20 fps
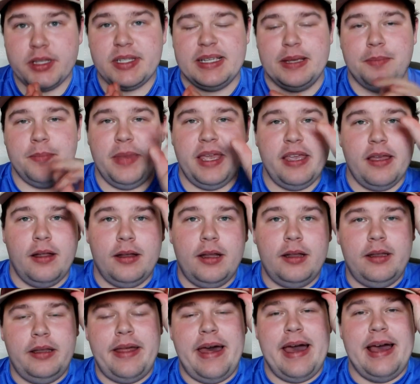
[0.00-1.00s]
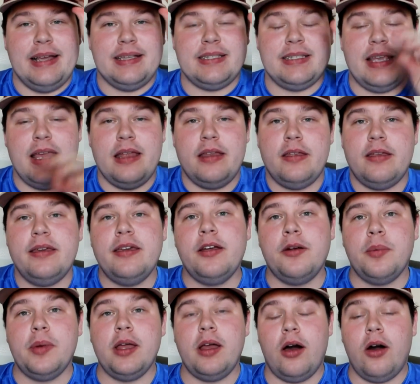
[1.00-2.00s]
to meet y'all at last, and
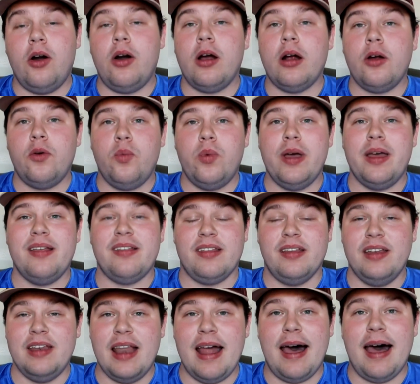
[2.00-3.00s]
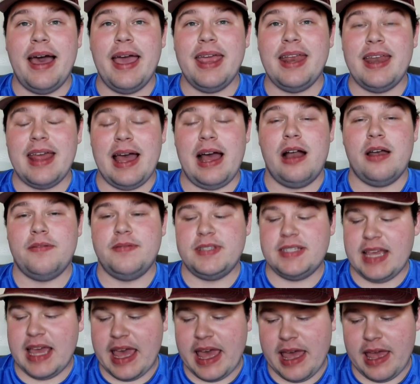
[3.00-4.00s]
here we are with 9 out of
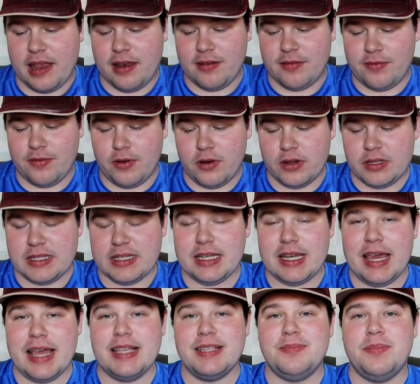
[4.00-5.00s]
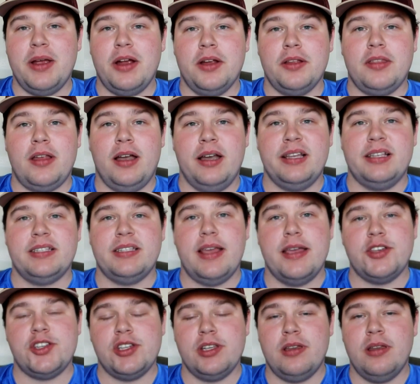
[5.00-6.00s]
10 for today's marathoning
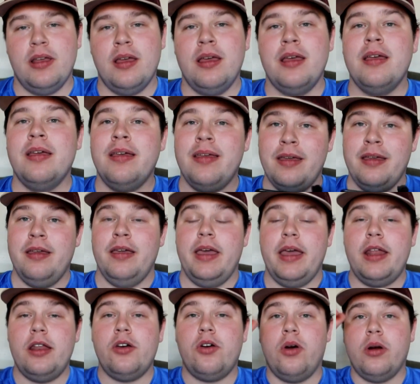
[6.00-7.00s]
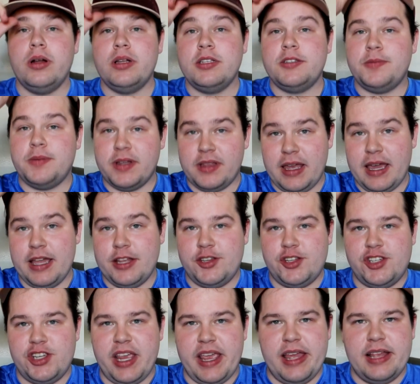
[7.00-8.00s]
session in accordance with
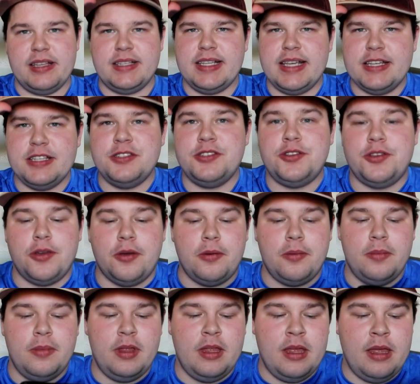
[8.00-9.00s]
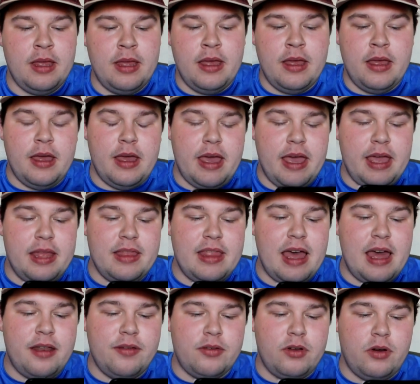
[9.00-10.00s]
HJN Season 2. And
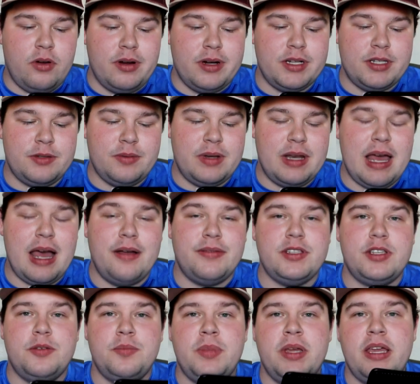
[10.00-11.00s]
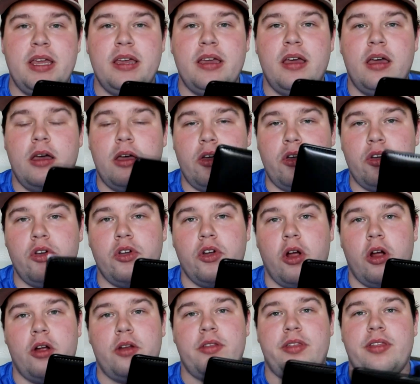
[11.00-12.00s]
that, of course, would have to be
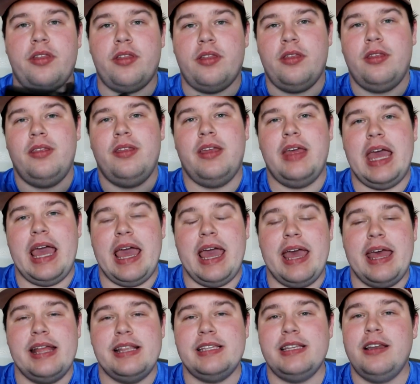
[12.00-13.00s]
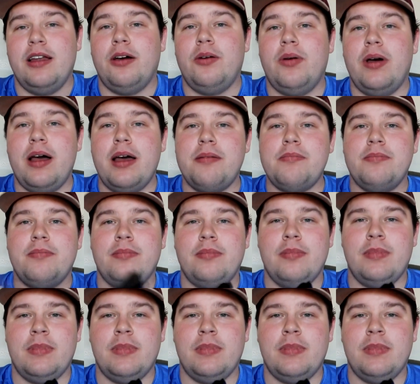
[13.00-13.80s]
Girth. And you know what?